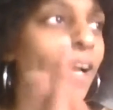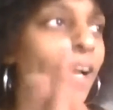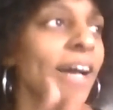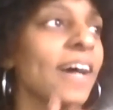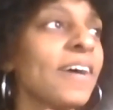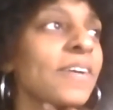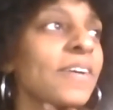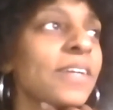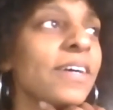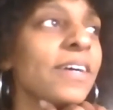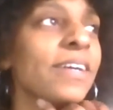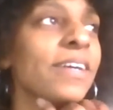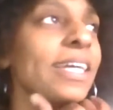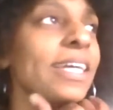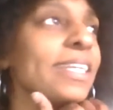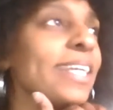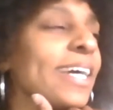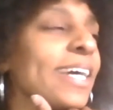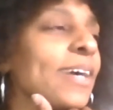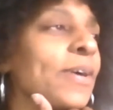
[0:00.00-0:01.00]
I don't know
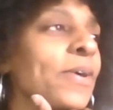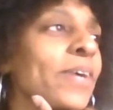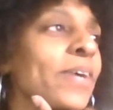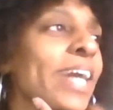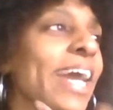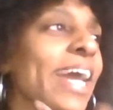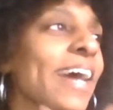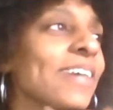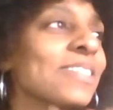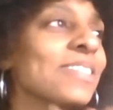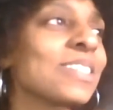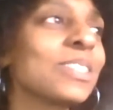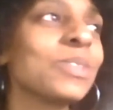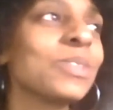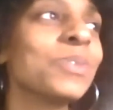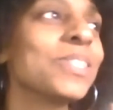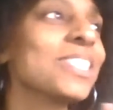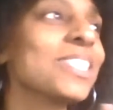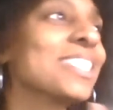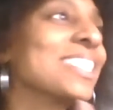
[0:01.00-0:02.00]
that that whole
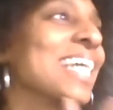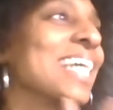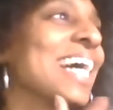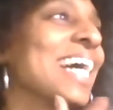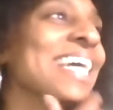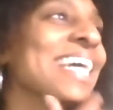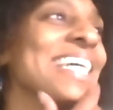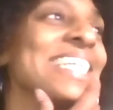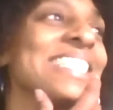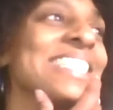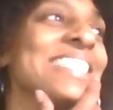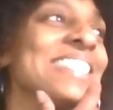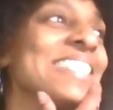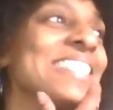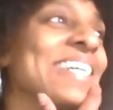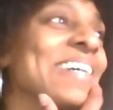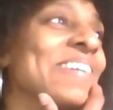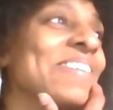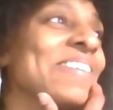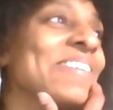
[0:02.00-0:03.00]
council was. I guess you
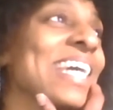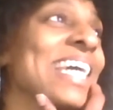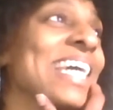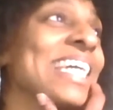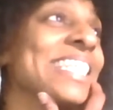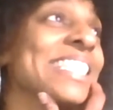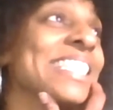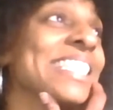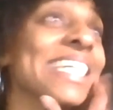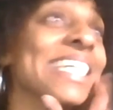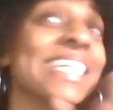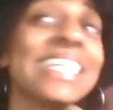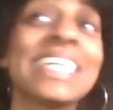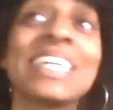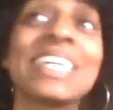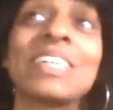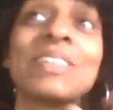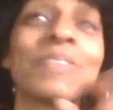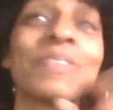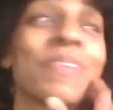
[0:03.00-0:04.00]
know King's
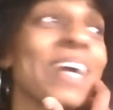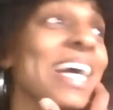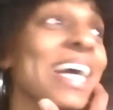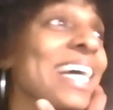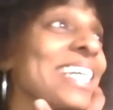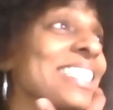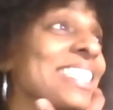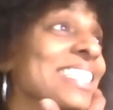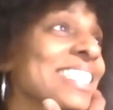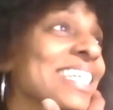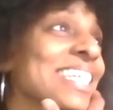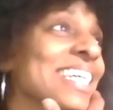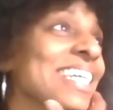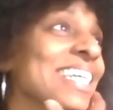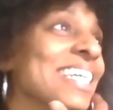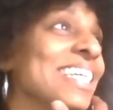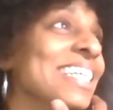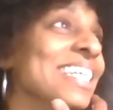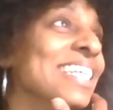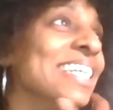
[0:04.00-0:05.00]
Landing gonna rise
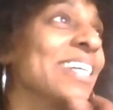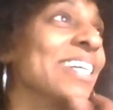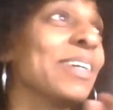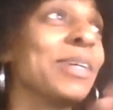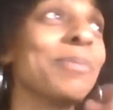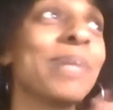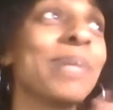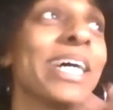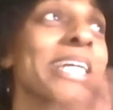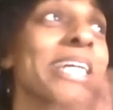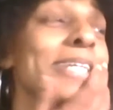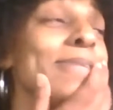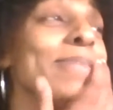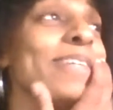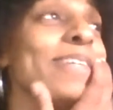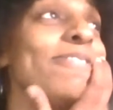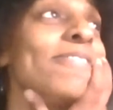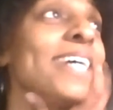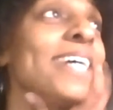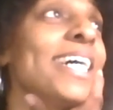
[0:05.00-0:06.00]
again, and everybody
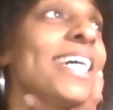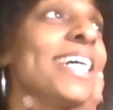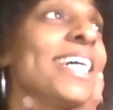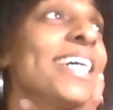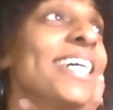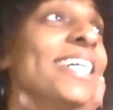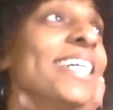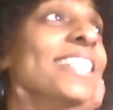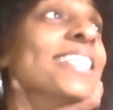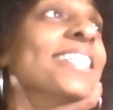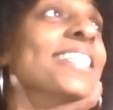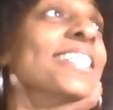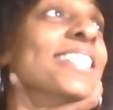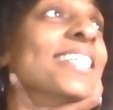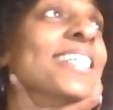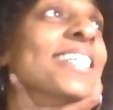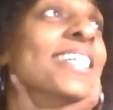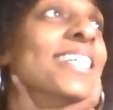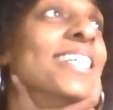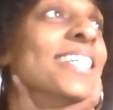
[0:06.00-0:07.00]
be fine, and
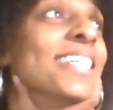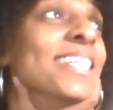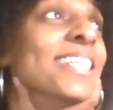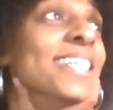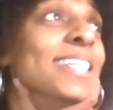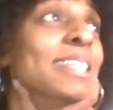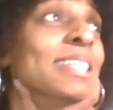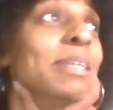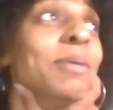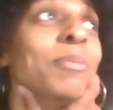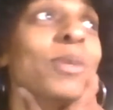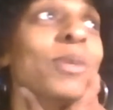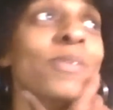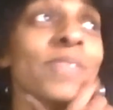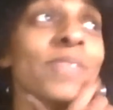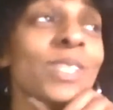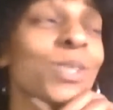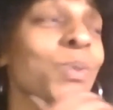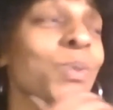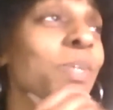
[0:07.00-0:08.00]
they're
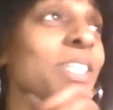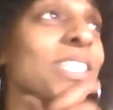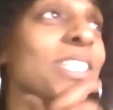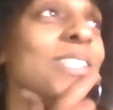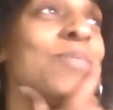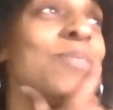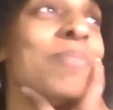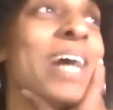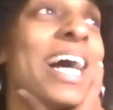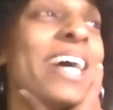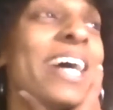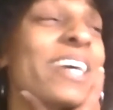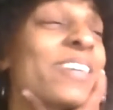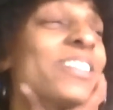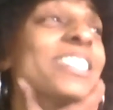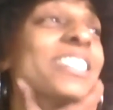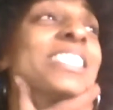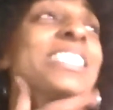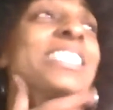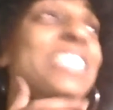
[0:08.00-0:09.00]
moving toward a
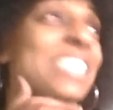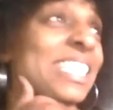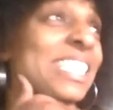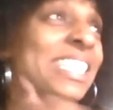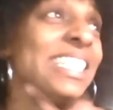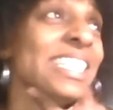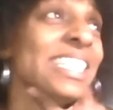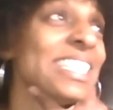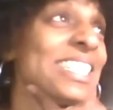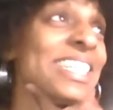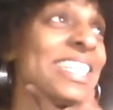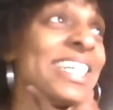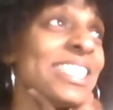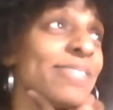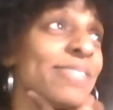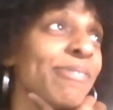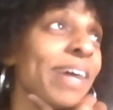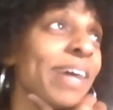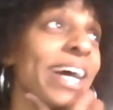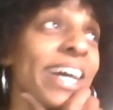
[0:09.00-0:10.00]
democracy, and
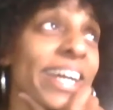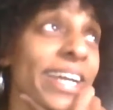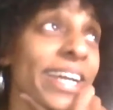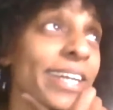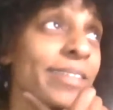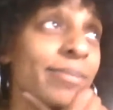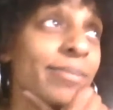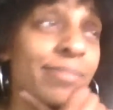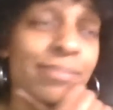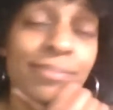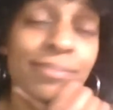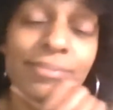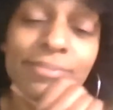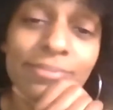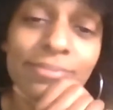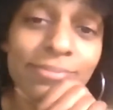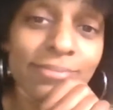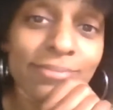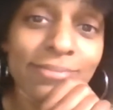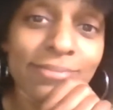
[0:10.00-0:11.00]
that's fine.
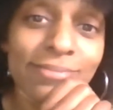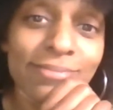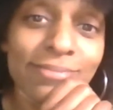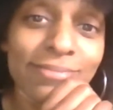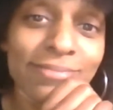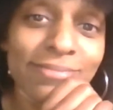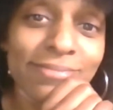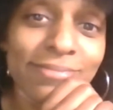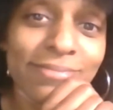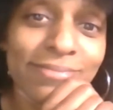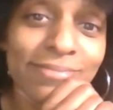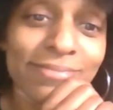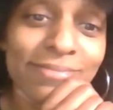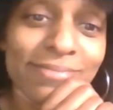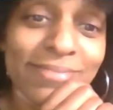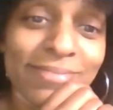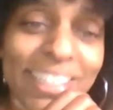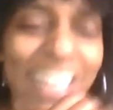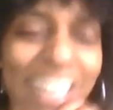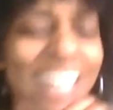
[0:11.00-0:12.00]
That's
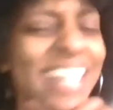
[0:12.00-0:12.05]
fine.